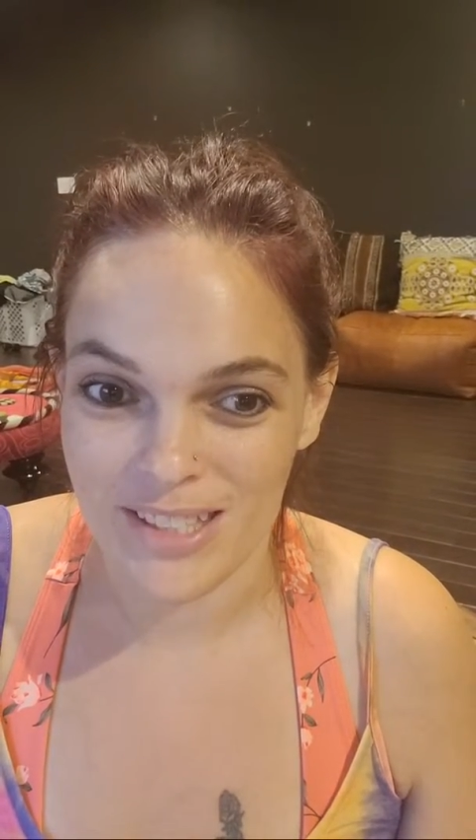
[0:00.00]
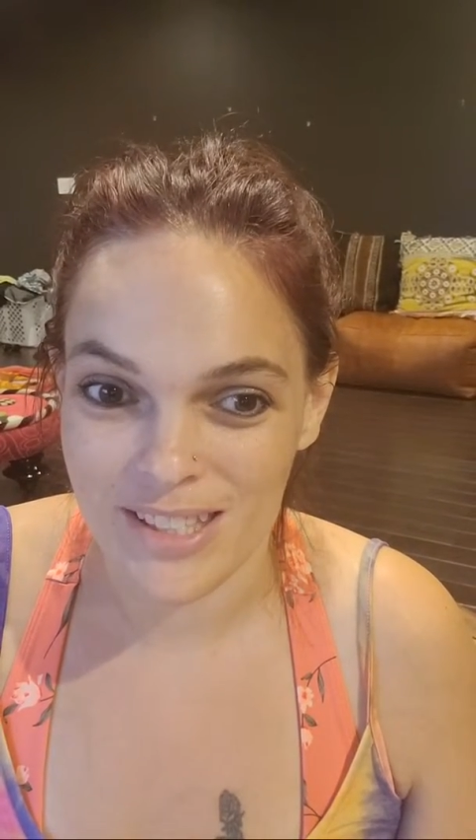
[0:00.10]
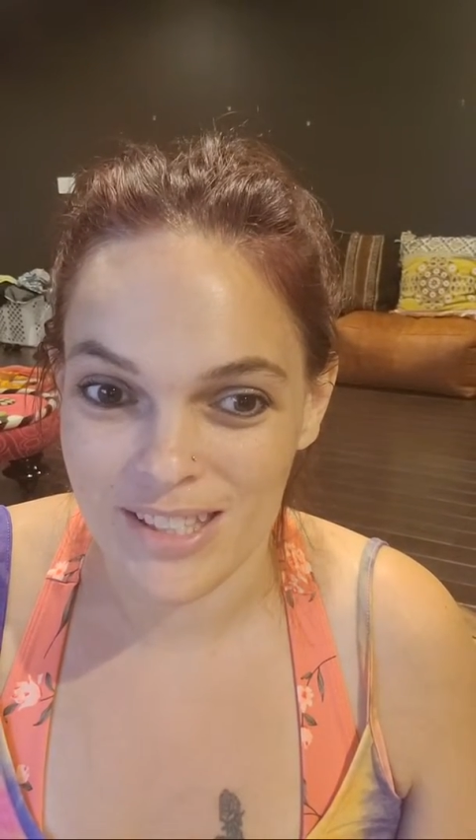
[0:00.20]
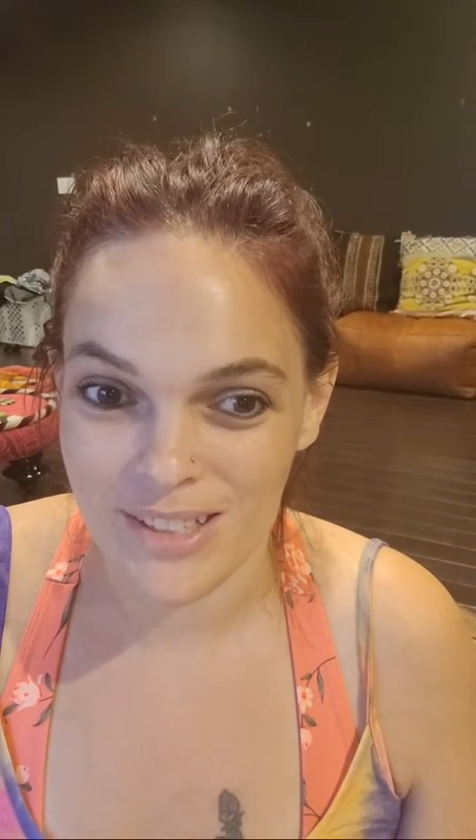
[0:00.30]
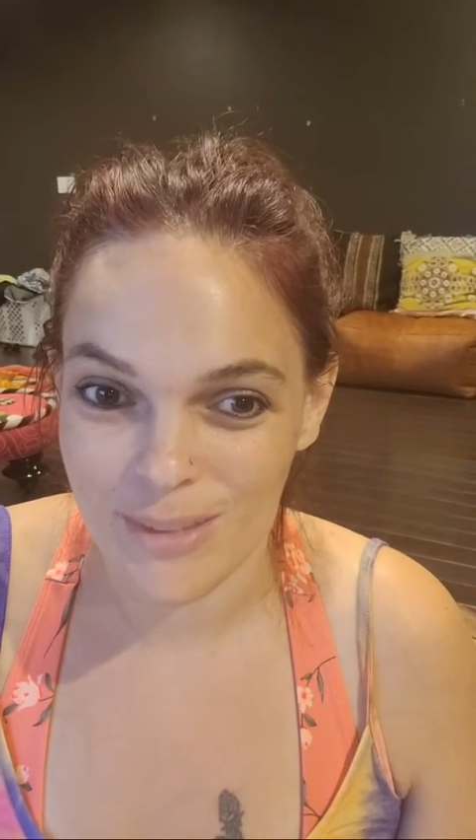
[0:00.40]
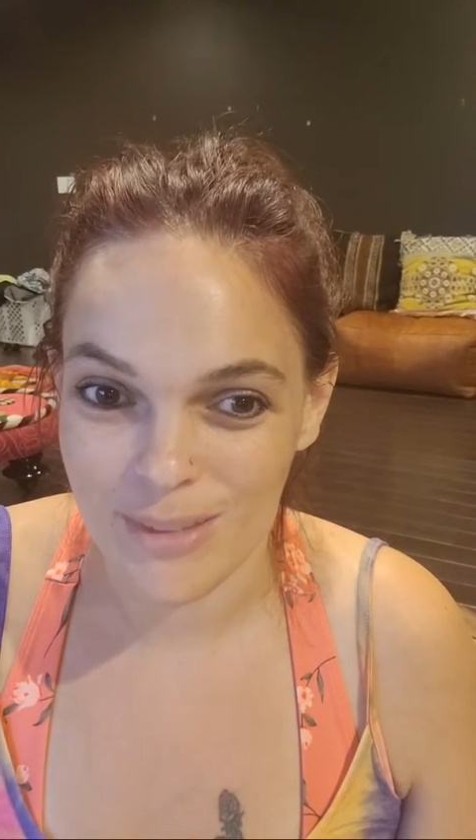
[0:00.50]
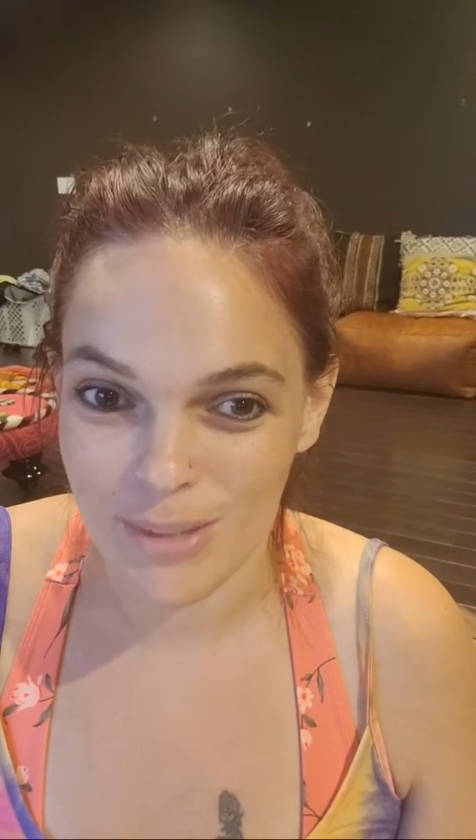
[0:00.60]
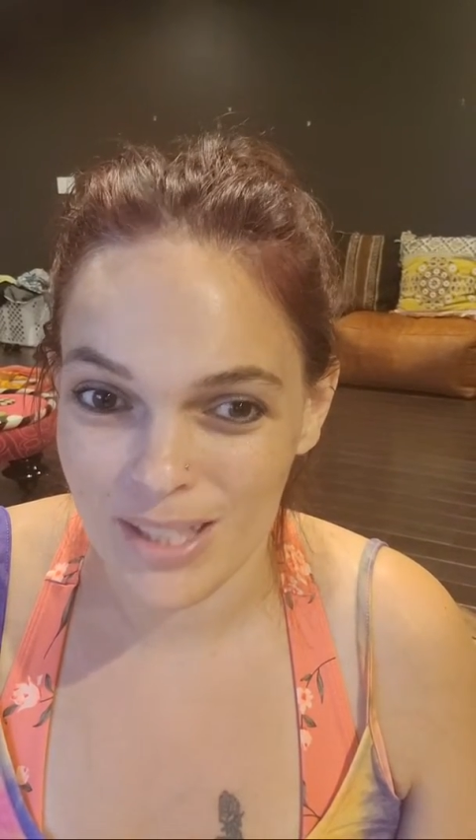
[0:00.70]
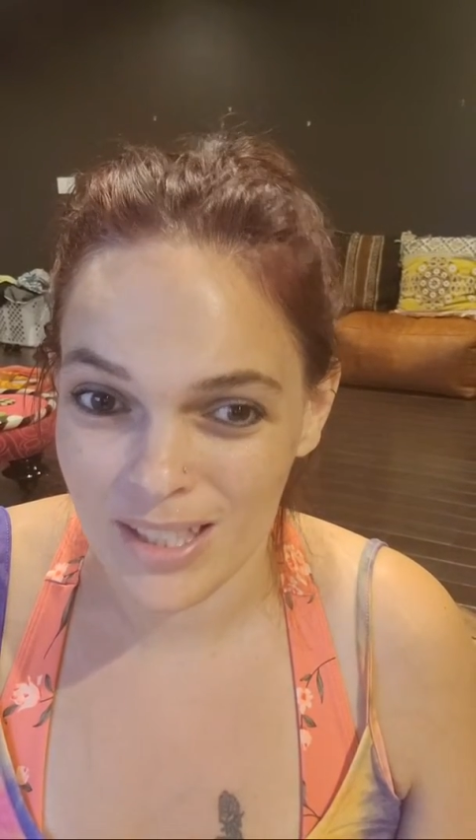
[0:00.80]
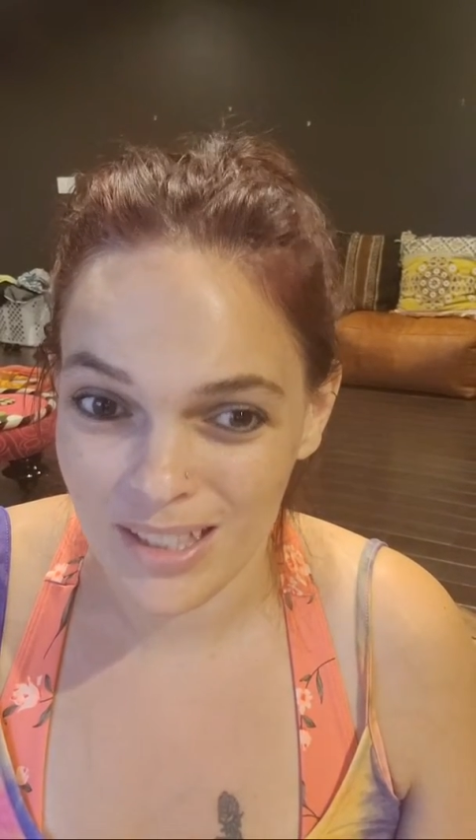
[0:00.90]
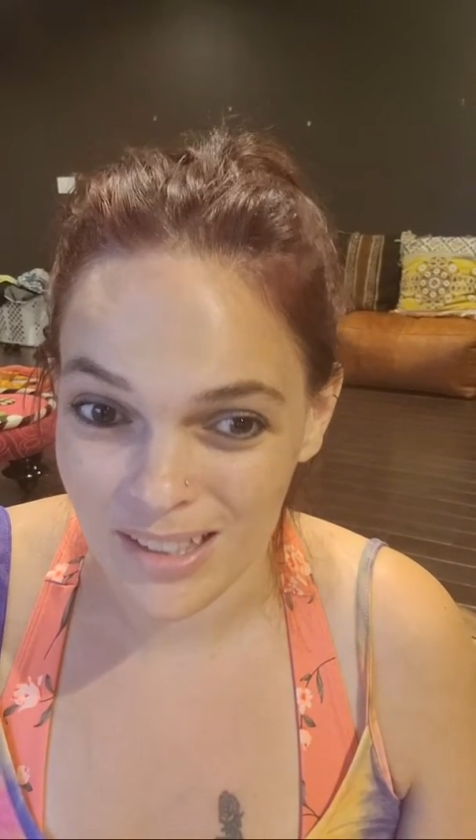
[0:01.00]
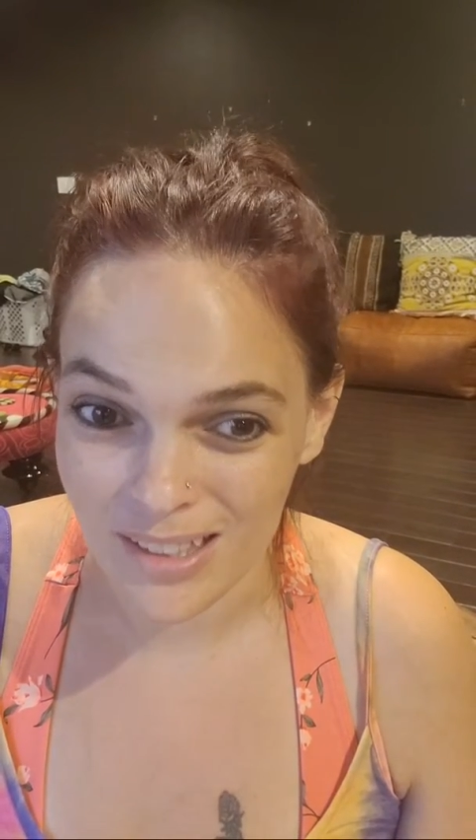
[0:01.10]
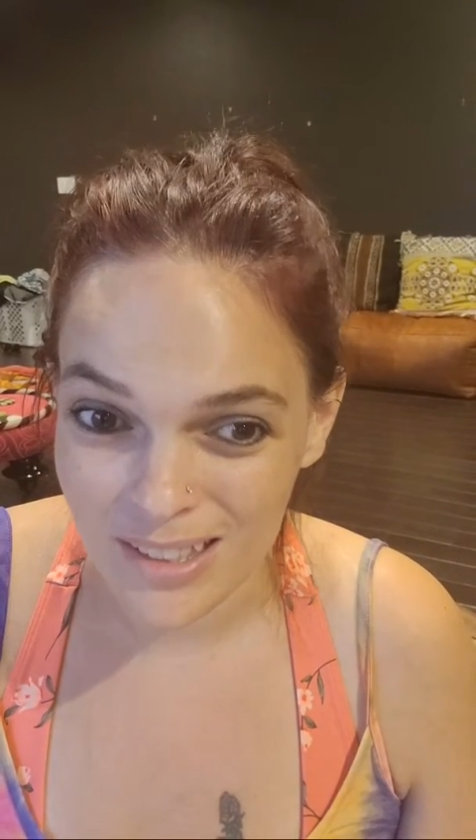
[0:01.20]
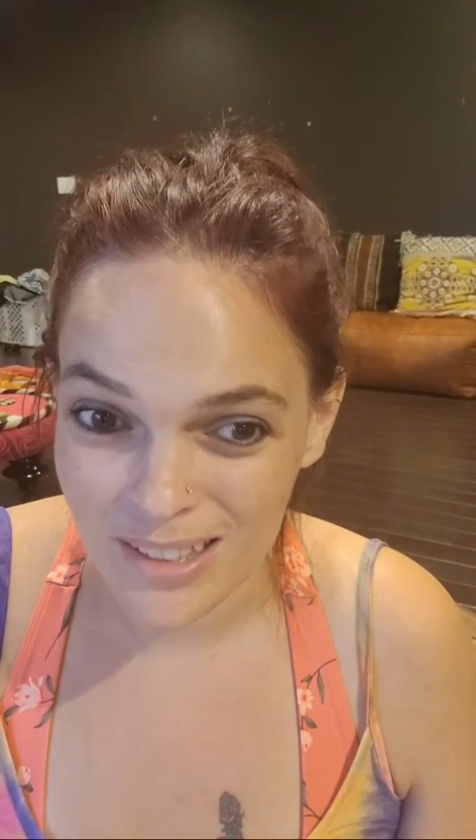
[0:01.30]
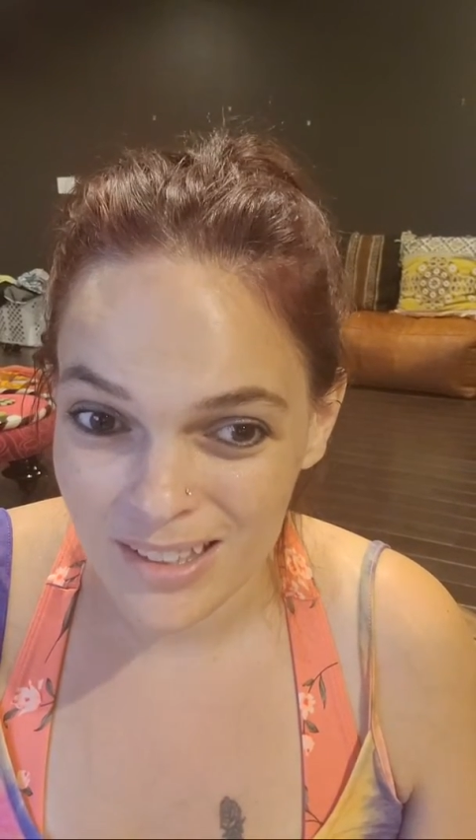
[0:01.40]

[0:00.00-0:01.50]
Because they're going to be like, huh?